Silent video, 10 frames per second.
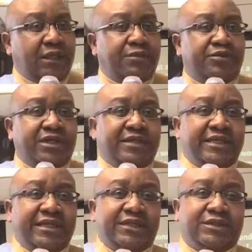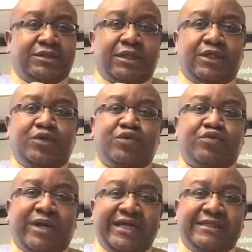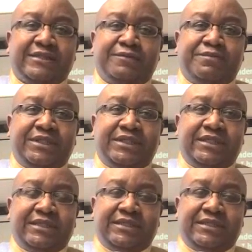Brethren, it's great to be